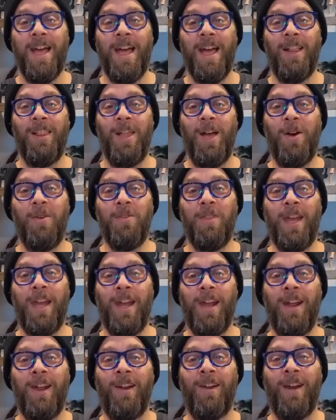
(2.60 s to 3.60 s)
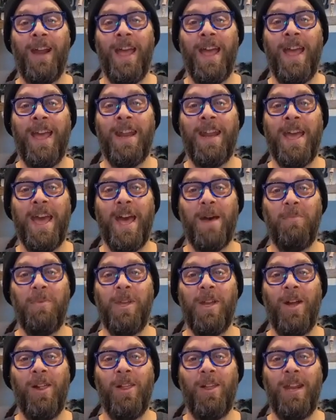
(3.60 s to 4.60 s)
Hello there and
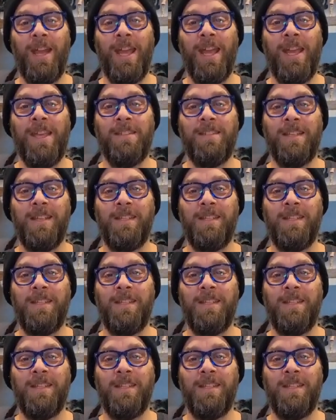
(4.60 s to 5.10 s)
happy holidays.